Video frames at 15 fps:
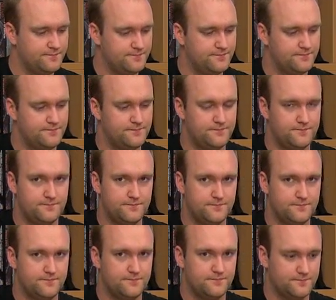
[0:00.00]

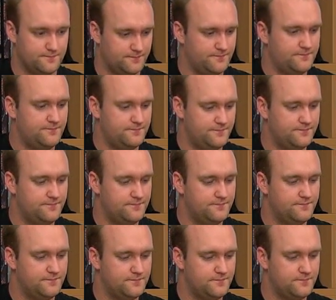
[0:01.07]

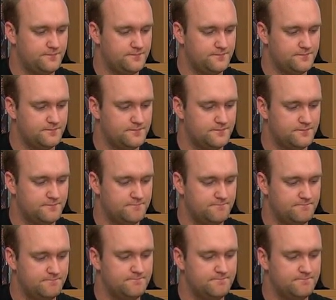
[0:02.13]
The person shown says nothing.